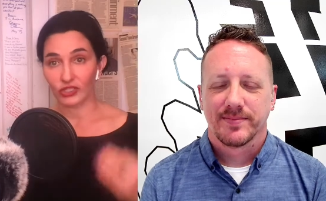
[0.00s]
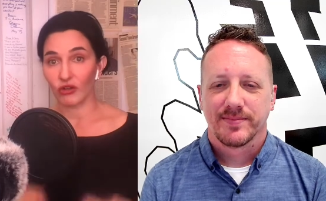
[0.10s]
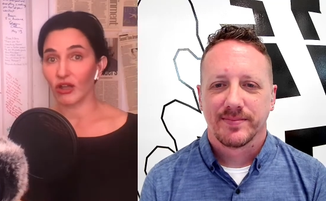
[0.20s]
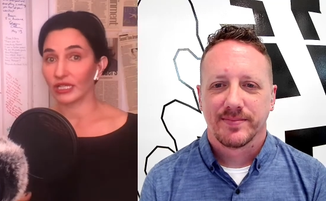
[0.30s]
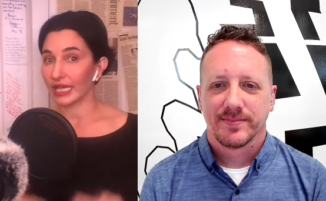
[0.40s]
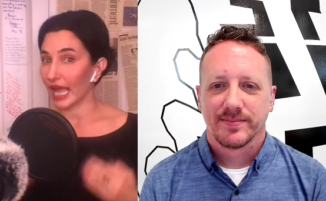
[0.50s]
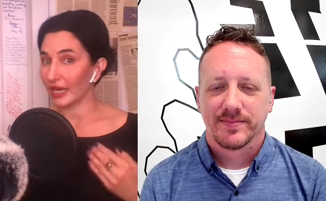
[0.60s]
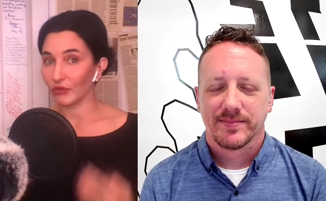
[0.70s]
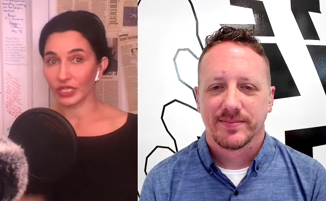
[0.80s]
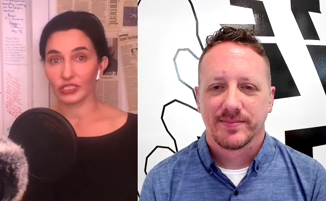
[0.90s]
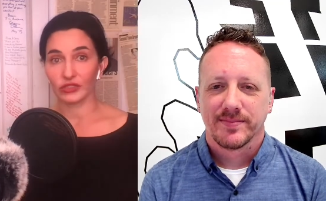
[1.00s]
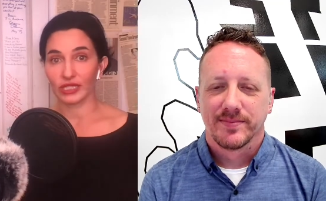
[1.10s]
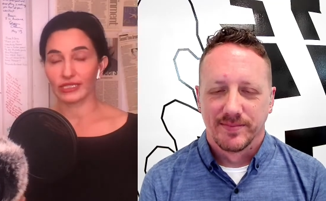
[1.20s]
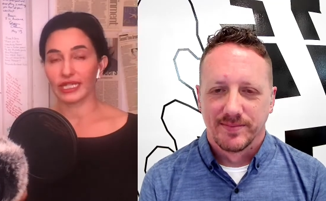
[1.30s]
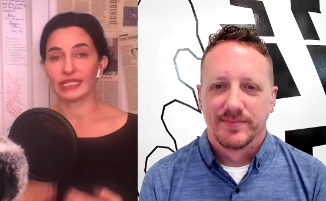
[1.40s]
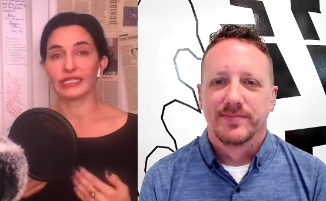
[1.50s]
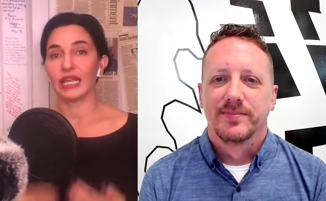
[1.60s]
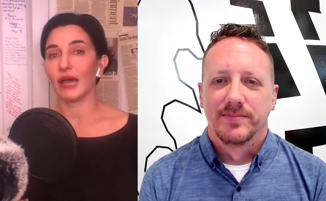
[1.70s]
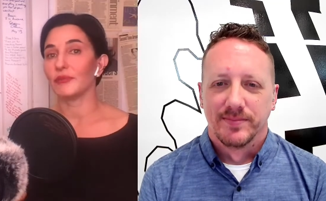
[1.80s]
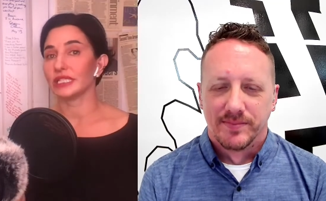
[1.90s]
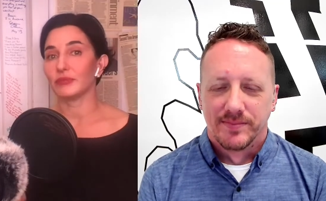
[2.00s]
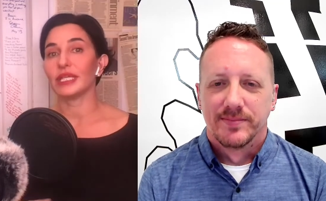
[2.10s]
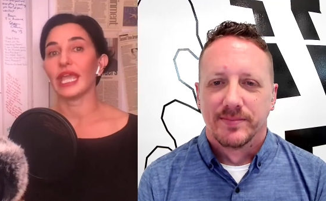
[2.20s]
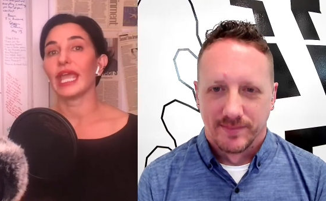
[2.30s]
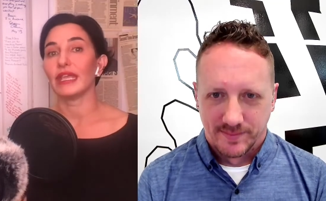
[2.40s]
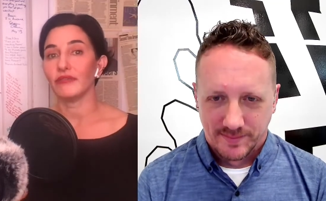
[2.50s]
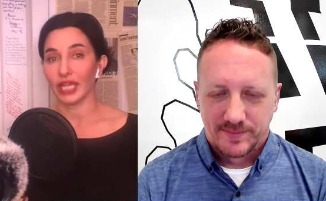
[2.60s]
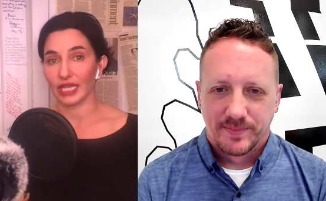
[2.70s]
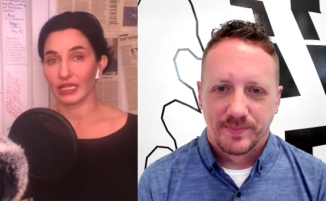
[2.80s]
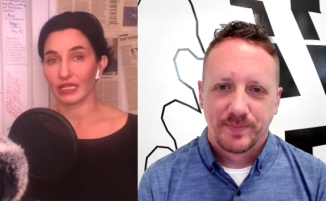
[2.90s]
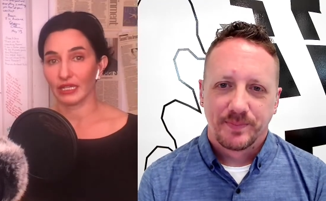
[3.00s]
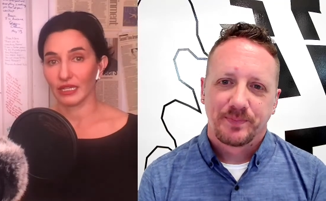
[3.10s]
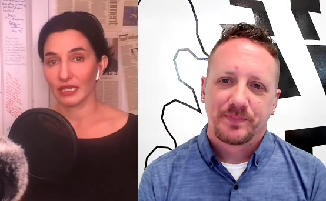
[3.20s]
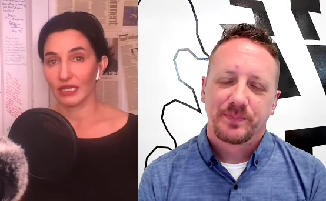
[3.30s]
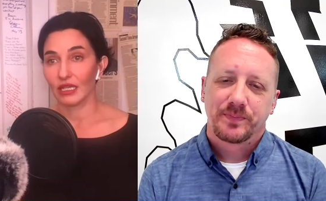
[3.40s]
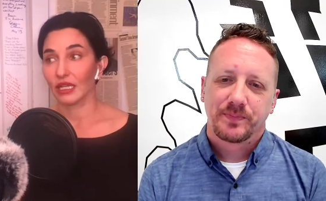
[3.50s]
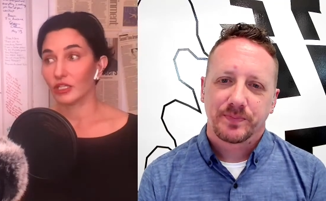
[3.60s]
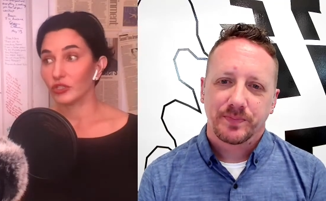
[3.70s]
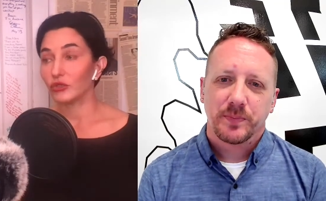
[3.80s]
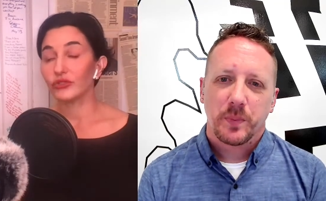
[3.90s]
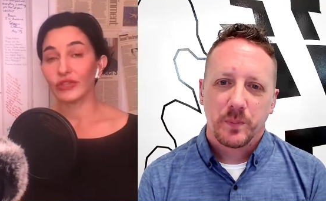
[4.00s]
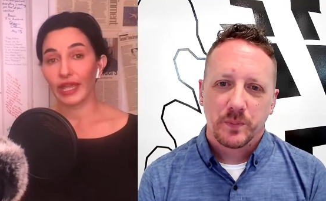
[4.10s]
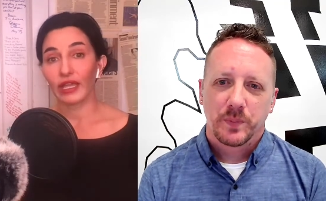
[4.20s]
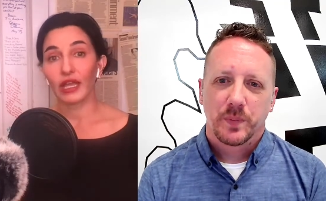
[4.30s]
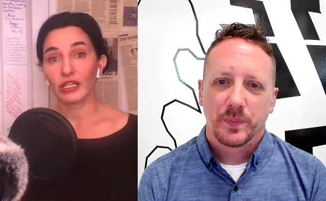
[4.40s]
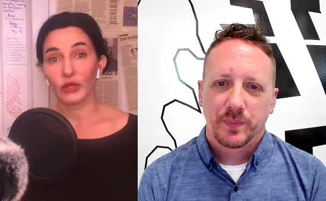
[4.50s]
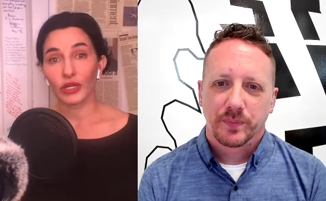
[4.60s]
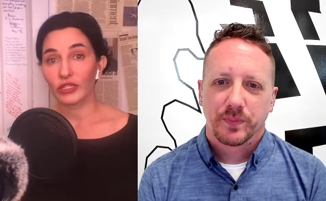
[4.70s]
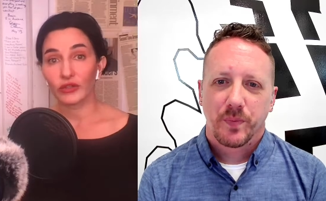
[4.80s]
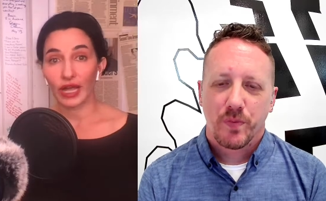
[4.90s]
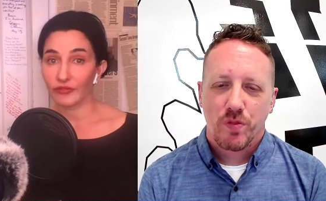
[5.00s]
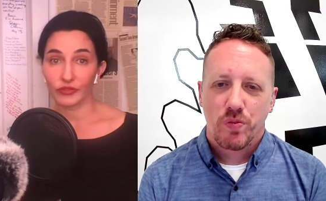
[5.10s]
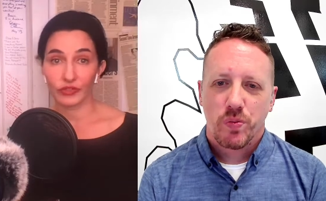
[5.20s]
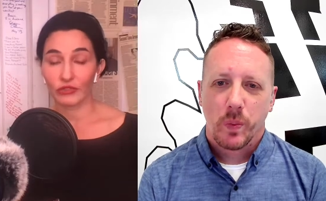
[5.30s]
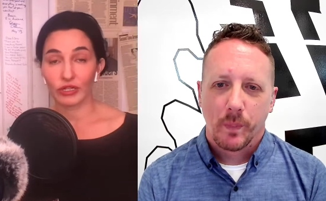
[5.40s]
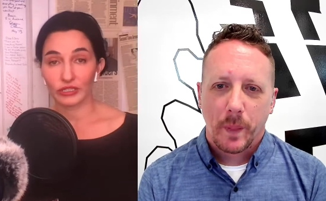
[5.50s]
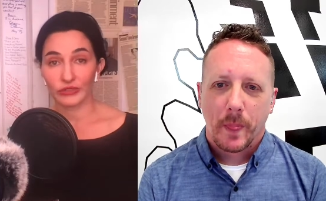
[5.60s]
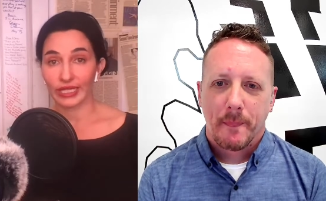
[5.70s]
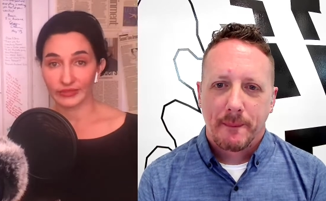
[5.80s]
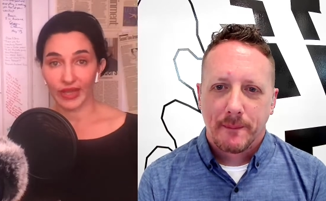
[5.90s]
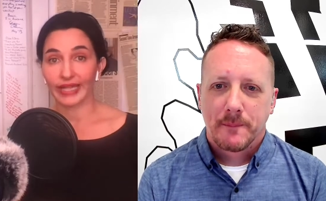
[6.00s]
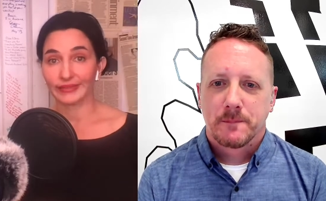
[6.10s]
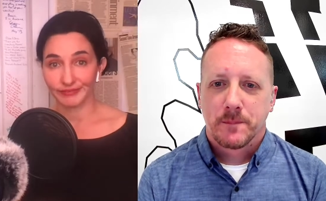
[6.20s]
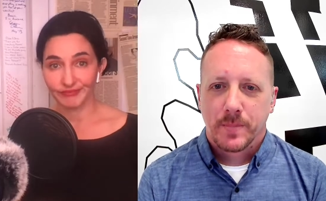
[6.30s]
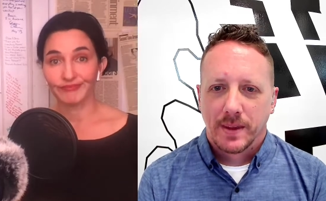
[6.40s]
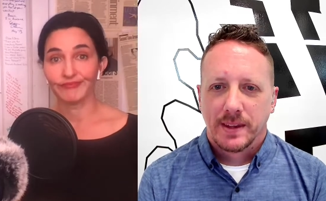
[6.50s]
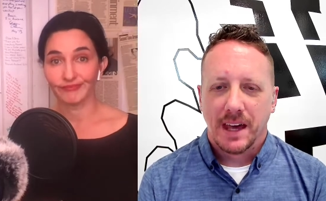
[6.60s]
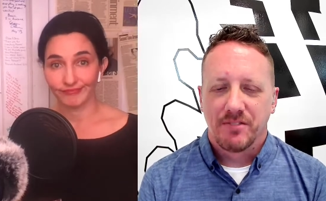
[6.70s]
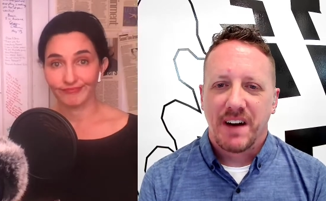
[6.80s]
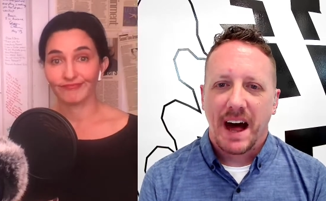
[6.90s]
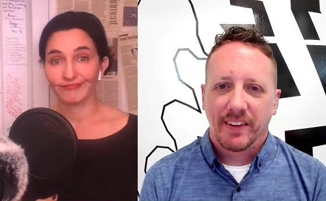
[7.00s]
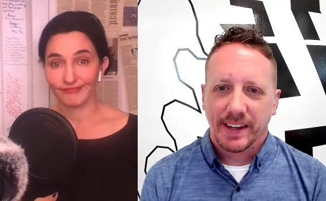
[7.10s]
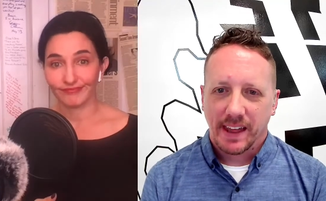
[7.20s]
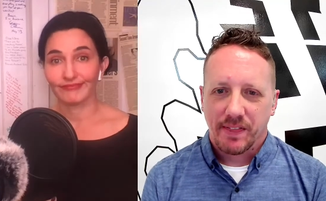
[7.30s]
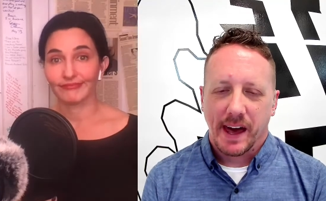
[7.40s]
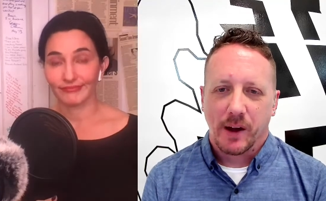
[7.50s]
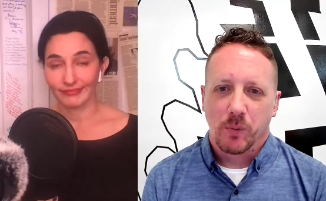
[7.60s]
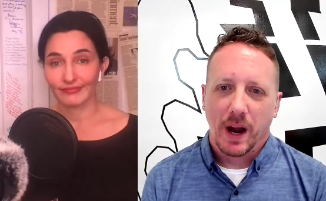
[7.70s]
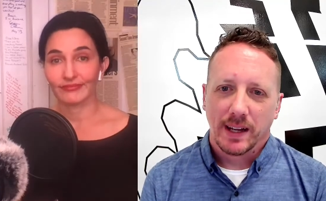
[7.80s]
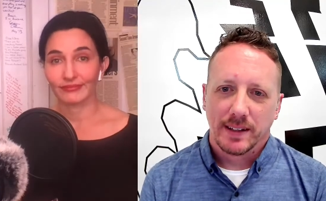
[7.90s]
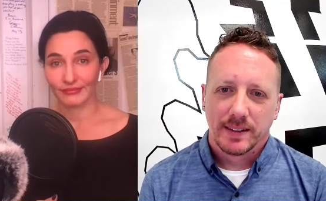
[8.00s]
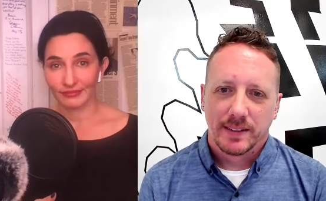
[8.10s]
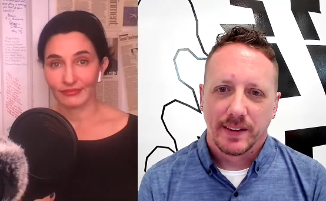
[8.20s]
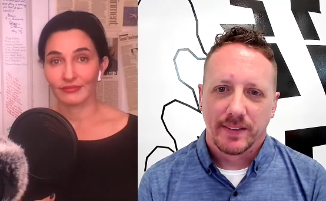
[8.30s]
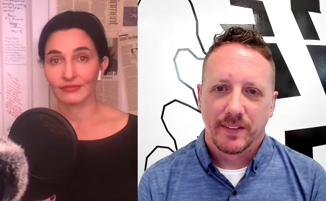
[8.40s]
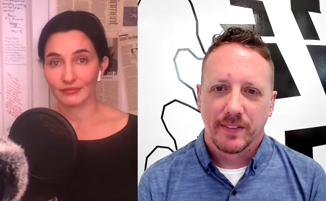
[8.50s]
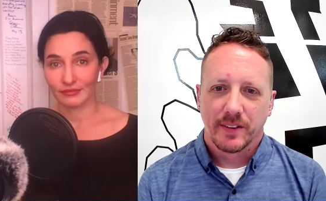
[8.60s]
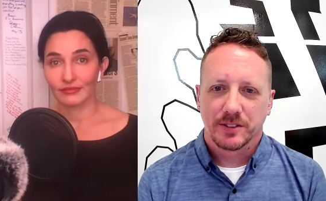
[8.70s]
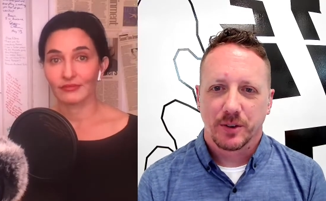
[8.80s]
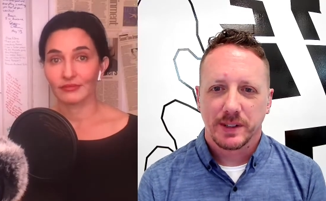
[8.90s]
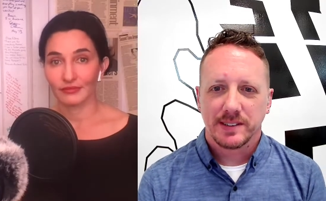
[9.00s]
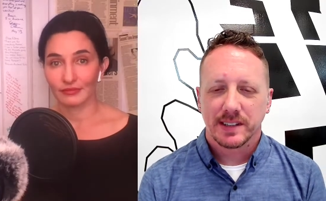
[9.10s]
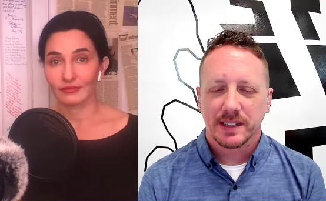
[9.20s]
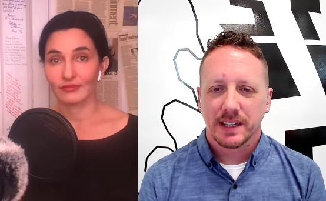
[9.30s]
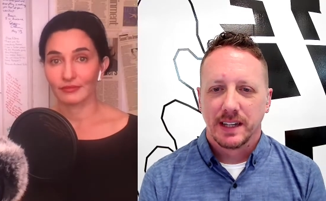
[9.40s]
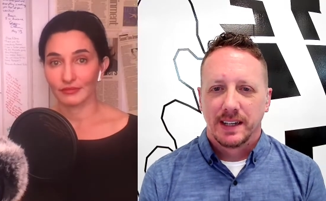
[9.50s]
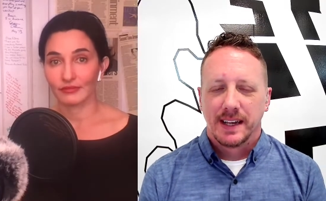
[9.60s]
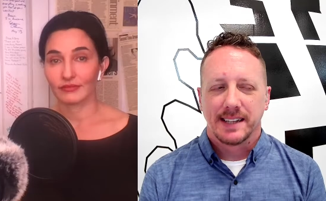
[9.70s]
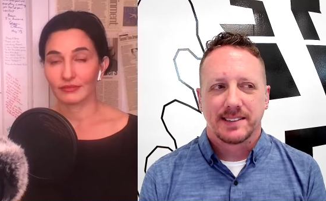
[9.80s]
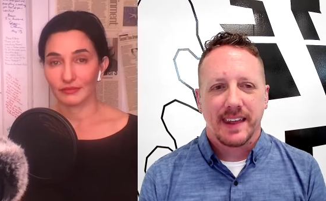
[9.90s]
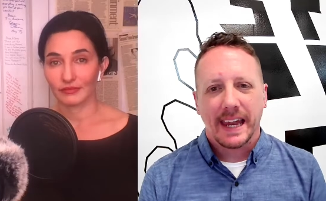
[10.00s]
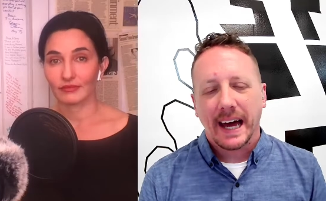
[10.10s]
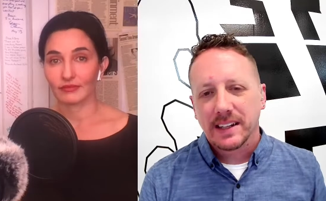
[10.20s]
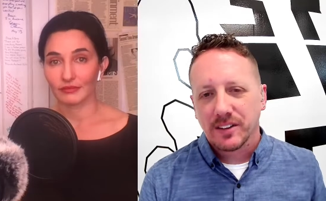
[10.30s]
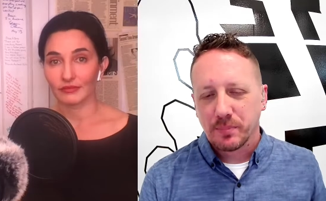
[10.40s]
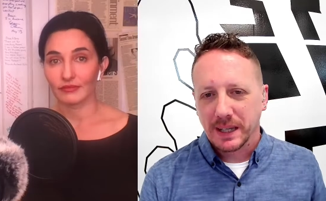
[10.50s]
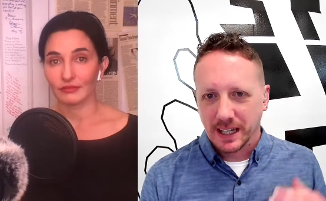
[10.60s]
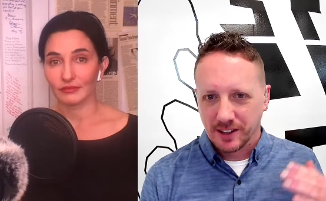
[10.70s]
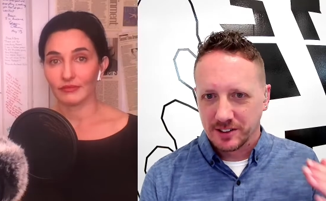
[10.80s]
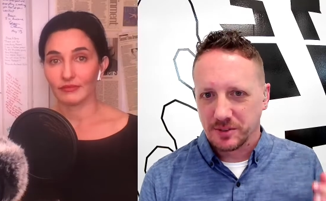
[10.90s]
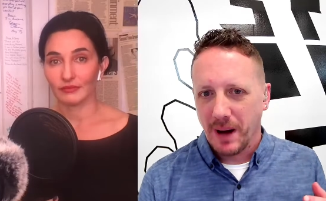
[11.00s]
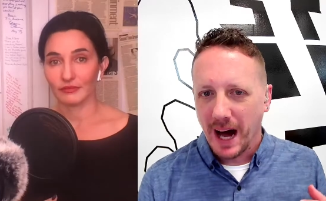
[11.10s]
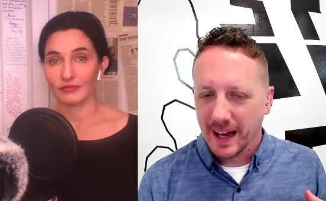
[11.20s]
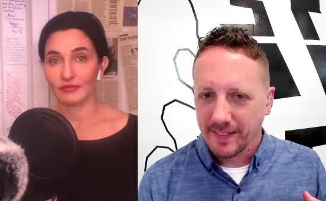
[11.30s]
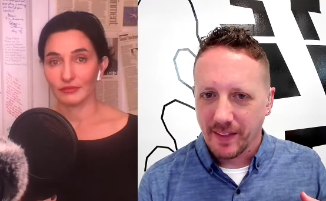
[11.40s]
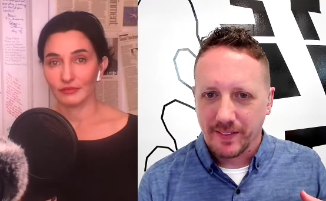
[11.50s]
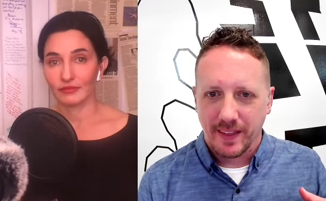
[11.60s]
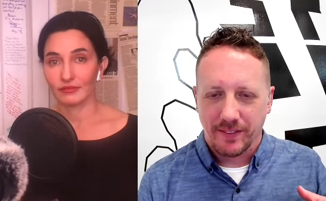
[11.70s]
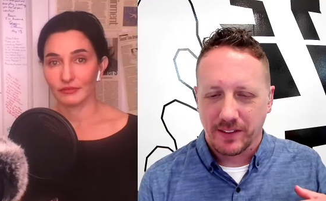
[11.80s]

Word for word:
Speaker 1: strongly, I don't want to do this, and it's not misbehaving, you say, you know what, you don't have to if you don't want to. That's
Speaker 2: fine. Yeah, validate that, right? There's a reason. It's that idea of beginner's mind that, that the